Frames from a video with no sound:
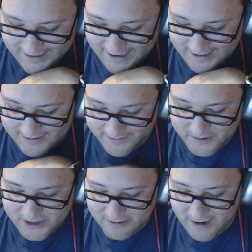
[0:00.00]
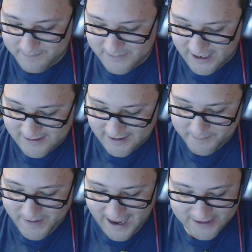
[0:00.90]
Delivered 2 updates in the
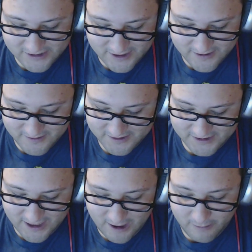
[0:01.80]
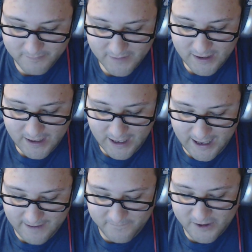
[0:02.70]
past year or so.
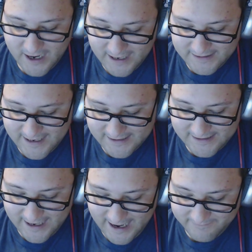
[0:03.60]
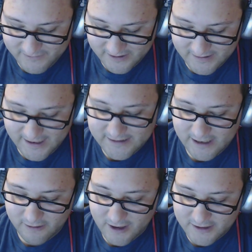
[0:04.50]
And for context, after
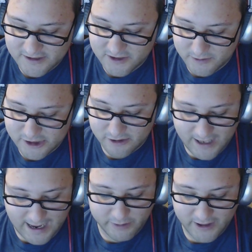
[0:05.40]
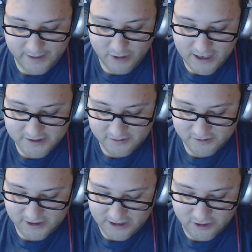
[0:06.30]
Intel launched its original Kaby Lake
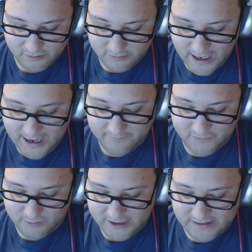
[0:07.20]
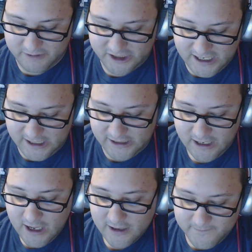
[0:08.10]
processors in July of 2017,
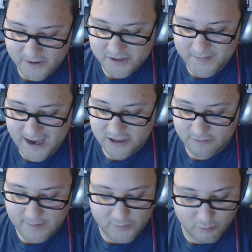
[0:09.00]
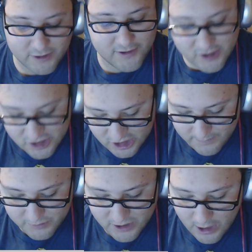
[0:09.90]
the first Macs equipped with the
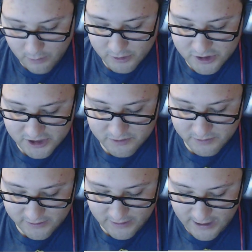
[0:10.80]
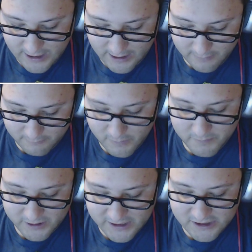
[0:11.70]
chips were
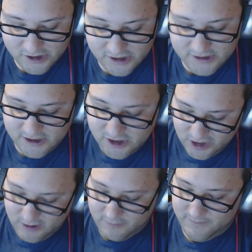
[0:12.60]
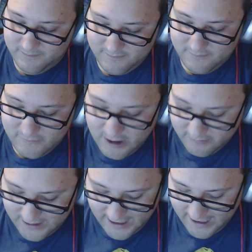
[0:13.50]
released just in June. Well,
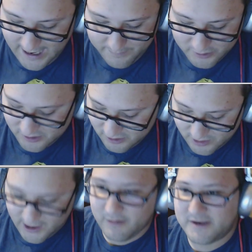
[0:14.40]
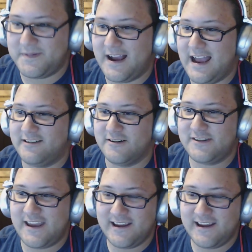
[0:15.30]
yeah, Apple's usually always behind, aren't they?